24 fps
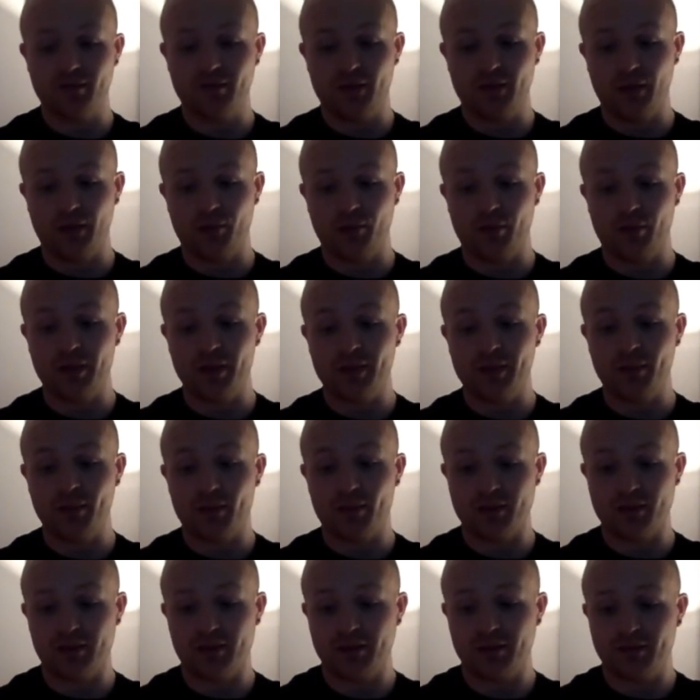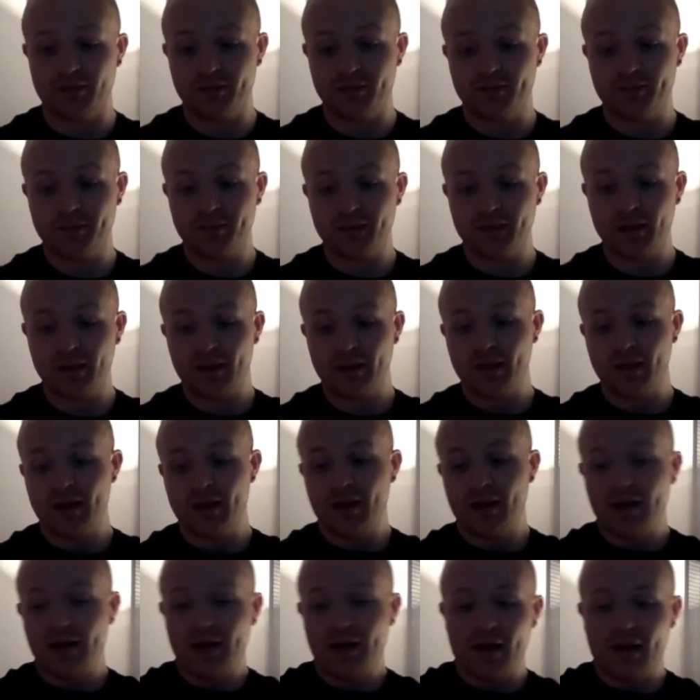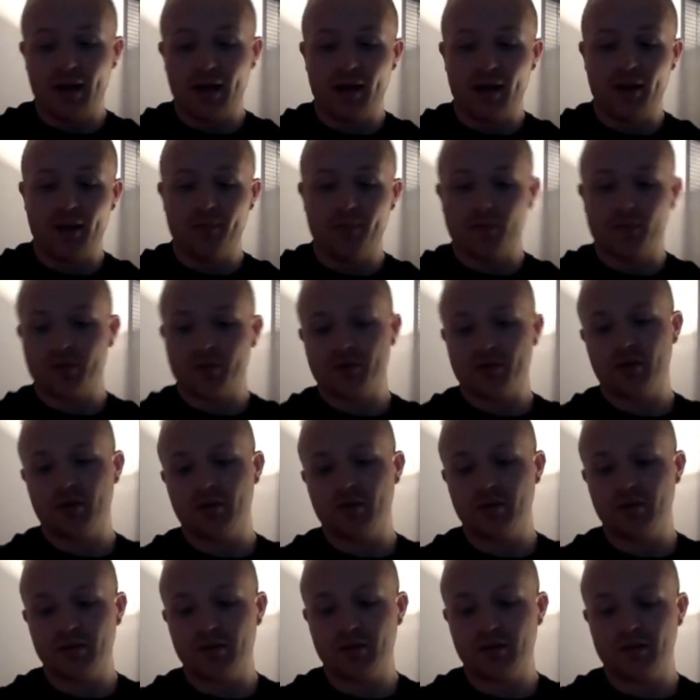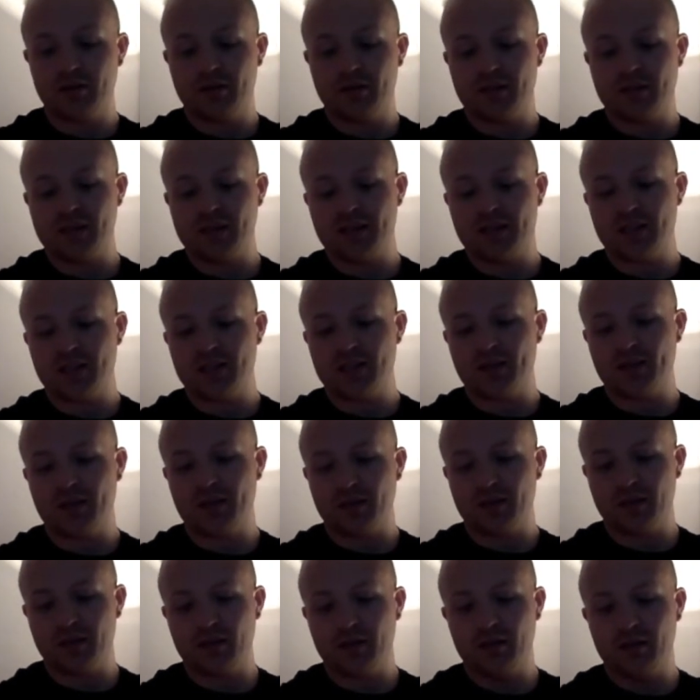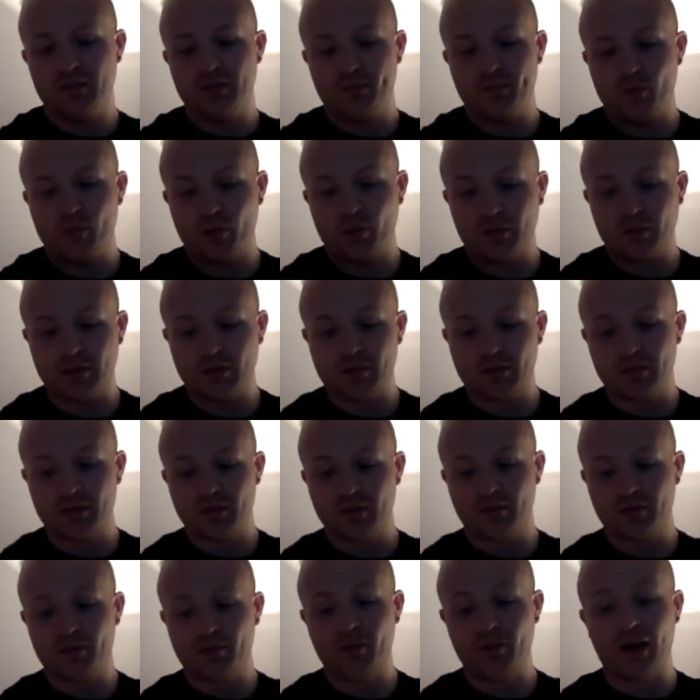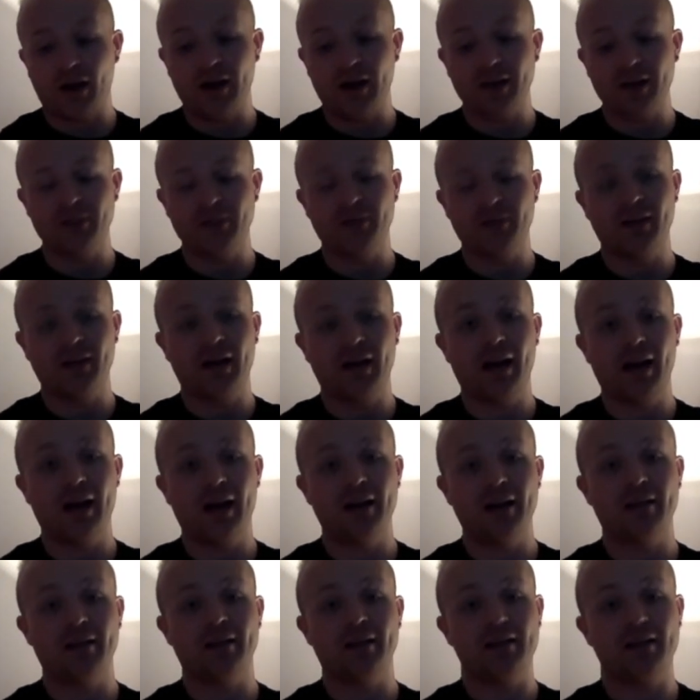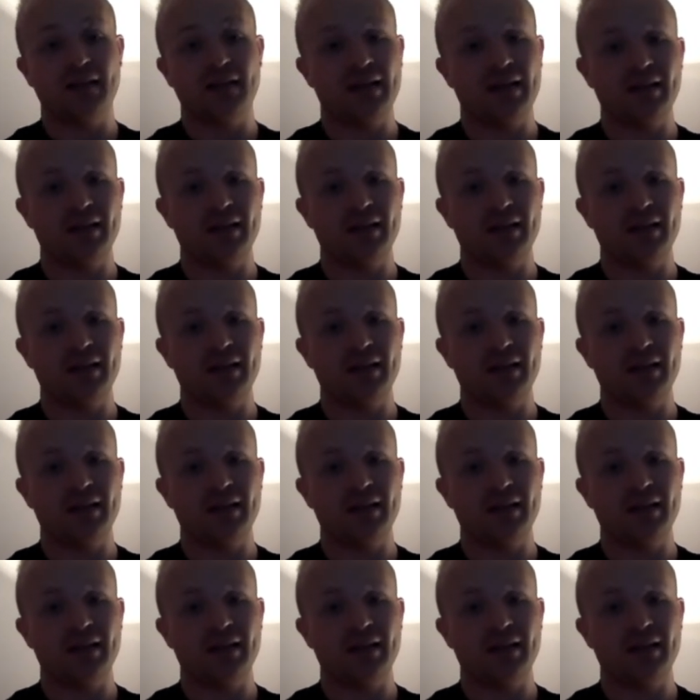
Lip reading: feeling really positive. So this gets me on to point 5, and that